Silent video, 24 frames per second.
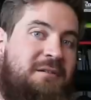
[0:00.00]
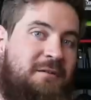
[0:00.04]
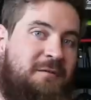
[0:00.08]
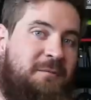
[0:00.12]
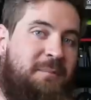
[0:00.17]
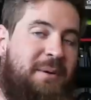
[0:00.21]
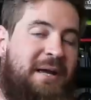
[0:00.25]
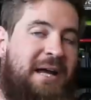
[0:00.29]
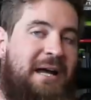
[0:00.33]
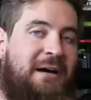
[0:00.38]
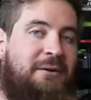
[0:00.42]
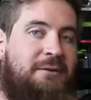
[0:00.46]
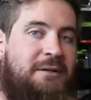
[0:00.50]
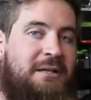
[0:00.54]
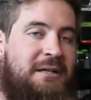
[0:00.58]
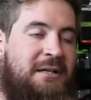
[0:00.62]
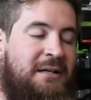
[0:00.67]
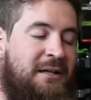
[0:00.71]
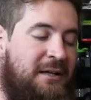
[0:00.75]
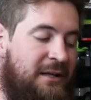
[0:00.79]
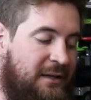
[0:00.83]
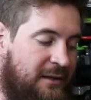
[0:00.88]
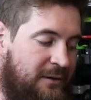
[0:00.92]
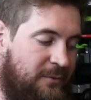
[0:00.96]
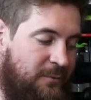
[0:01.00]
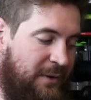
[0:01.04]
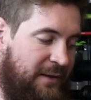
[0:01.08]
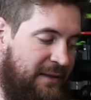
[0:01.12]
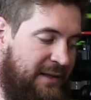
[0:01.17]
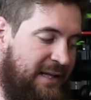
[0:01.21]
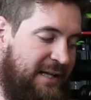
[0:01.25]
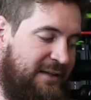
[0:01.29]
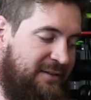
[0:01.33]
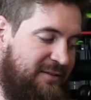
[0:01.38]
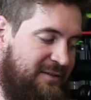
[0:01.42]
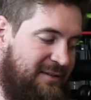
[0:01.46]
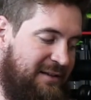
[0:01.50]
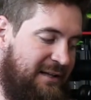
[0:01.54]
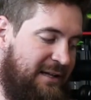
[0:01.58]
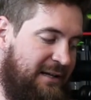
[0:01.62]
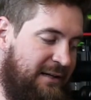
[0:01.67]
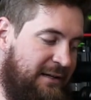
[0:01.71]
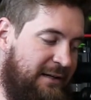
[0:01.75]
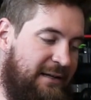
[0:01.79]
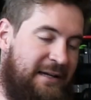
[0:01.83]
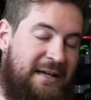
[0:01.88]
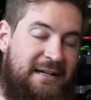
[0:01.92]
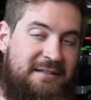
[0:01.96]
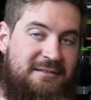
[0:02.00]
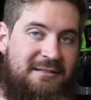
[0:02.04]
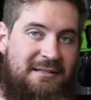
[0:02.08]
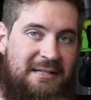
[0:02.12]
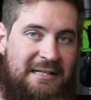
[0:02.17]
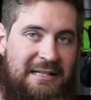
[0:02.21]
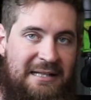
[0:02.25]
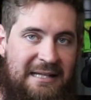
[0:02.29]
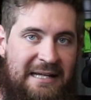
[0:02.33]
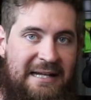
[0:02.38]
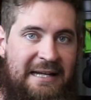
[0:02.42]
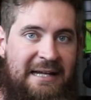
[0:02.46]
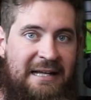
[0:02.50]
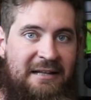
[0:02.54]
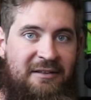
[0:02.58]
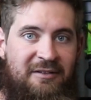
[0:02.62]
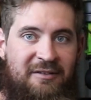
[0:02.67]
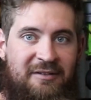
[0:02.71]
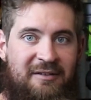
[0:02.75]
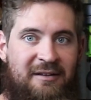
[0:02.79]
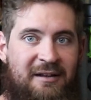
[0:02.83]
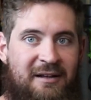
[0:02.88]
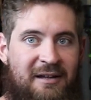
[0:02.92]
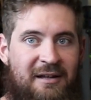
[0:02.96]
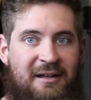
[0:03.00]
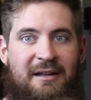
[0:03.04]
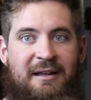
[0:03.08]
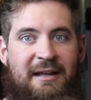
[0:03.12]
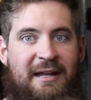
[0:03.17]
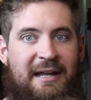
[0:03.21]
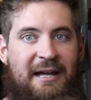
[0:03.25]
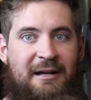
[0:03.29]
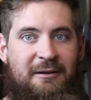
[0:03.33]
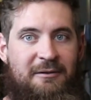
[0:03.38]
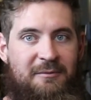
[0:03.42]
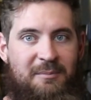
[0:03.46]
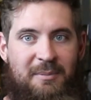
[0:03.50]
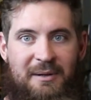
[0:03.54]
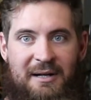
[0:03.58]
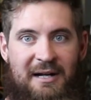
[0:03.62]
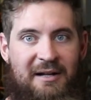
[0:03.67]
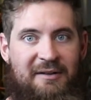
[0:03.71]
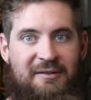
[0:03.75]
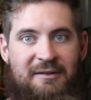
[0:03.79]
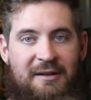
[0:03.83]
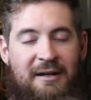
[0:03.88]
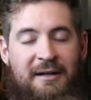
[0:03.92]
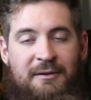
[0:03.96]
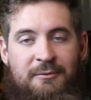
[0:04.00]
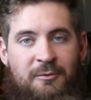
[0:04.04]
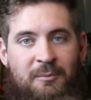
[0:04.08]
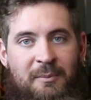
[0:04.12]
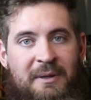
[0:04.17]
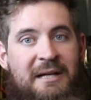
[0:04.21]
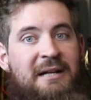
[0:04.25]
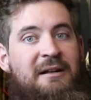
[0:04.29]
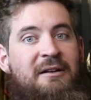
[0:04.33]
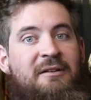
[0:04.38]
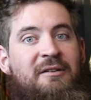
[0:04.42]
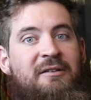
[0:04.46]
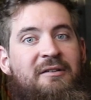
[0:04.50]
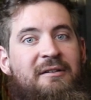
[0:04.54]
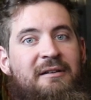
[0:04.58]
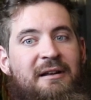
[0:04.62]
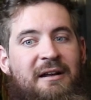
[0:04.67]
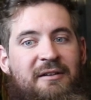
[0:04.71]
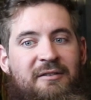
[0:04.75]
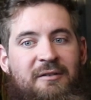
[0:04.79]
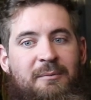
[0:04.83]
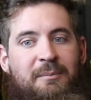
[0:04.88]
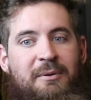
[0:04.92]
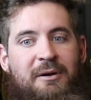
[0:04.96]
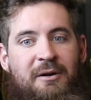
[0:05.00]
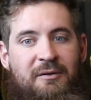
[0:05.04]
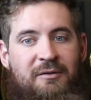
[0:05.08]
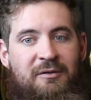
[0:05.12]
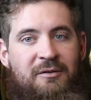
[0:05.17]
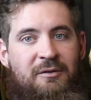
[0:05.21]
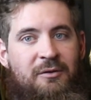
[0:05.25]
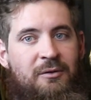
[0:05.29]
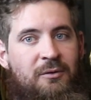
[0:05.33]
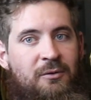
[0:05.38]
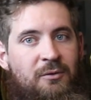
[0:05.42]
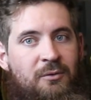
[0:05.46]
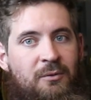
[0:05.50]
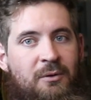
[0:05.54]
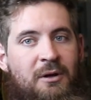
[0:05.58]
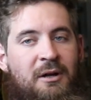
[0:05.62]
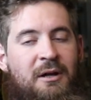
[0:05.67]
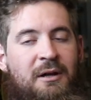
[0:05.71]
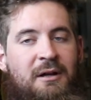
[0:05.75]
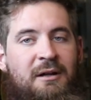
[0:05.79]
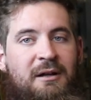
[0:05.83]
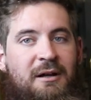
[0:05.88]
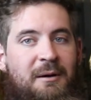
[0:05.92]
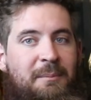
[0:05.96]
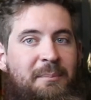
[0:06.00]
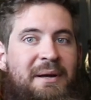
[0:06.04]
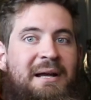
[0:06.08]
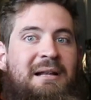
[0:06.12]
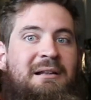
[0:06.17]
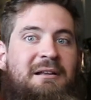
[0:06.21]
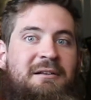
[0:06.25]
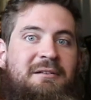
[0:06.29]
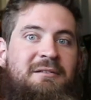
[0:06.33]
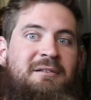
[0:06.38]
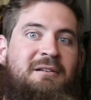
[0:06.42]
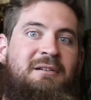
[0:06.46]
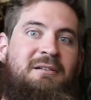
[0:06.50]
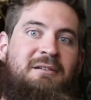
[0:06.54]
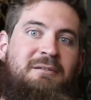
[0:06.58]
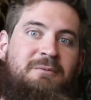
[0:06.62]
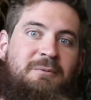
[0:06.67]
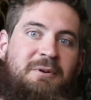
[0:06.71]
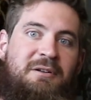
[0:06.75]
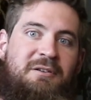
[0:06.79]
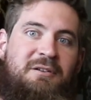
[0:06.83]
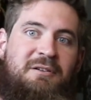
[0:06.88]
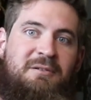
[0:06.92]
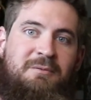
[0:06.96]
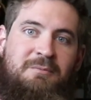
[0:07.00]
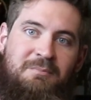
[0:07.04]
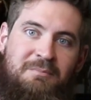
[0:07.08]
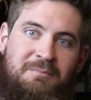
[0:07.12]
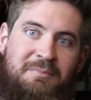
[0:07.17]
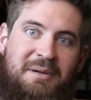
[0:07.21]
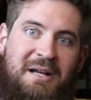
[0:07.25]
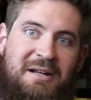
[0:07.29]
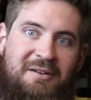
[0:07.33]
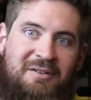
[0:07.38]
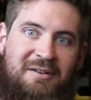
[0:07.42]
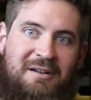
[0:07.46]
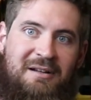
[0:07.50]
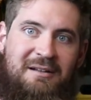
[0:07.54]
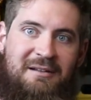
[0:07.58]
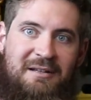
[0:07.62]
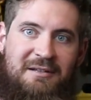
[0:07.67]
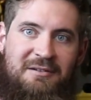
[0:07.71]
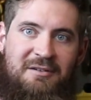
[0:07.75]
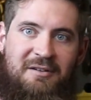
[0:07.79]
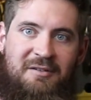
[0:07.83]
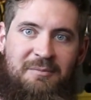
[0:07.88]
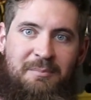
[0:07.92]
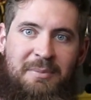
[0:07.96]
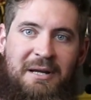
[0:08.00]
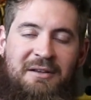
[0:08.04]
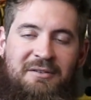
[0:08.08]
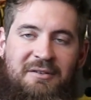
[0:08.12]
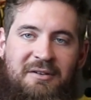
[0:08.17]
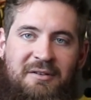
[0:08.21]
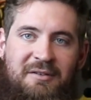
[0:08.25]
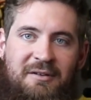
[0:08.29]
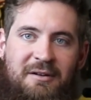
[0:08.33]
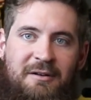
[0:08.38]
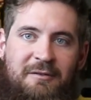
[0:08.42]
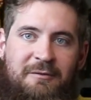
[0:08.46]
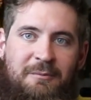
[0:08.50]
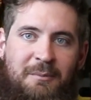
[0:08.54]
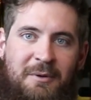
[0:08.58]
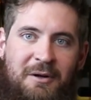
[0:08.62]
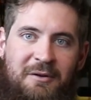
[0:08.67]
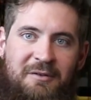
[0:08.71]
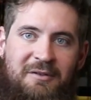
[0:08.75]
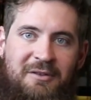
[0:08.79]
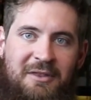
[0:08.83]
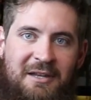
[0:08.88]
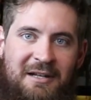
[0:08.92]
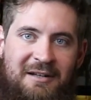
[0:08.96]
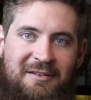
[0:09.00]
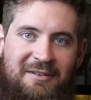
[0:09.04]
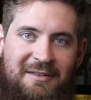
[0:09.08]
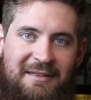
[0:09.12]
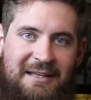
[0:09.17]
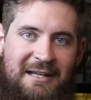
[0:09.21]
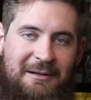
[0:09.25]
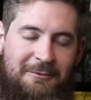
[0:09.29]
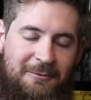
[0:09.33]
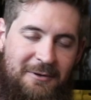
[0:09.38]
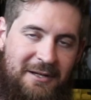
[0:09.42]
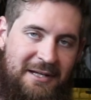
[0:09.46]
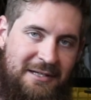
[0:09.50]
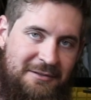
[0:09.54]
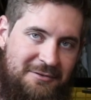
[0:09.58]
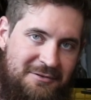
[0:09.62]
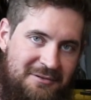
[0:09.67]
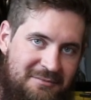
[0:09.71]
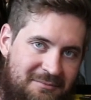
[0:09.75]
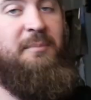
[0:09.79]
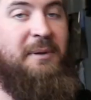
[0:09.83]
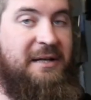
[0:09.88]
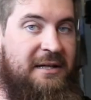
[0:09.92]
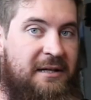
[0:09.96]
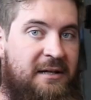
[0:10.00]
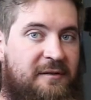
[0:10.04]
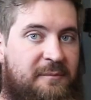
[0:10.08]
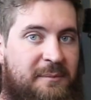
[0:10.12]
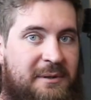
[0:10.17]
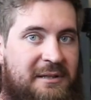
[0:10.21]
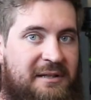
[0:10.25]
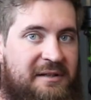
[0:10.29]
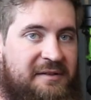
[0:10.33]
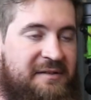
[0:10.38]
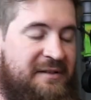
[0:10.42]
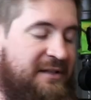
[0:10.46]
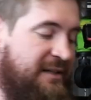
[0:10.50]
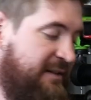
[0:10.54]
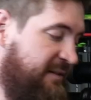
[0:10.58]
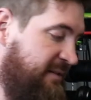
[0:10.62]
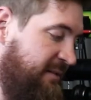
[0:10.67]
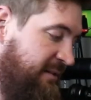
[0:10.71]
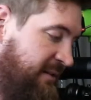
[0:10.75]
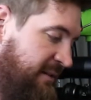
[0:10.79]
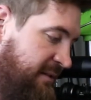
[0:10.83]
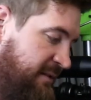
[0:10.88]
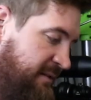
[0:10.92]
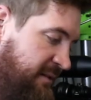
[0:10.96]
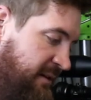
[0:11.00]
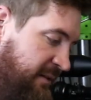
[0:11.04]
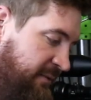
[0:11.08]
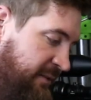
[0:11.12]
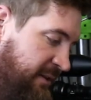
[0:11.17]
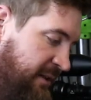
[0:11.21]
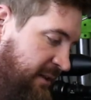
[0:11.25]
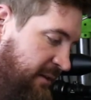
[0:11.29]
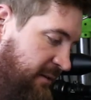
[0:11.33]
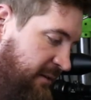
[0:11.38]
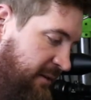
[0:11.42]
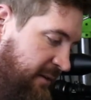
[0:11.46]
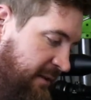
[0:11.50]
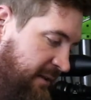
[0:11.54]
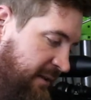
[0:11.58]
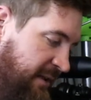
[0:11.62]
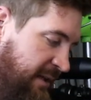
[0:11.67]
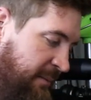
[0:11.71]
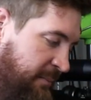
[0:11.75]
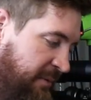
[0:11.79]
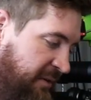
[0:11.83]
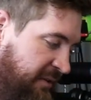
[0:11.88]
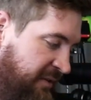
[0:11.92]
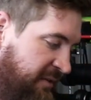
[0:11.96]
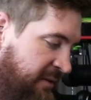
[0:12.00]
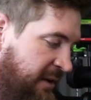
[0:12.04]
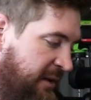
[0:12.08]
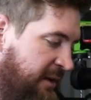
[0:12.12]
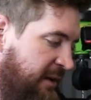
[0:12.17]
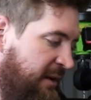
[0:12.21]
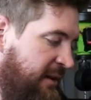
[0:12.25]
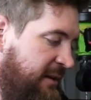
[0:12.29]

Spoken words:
of power when that slug actually lands out past 100 meters, as opposed to a pellet which basically just bounces off most things at that range. Speaking of ballistics, let's dive in and look at the numbers.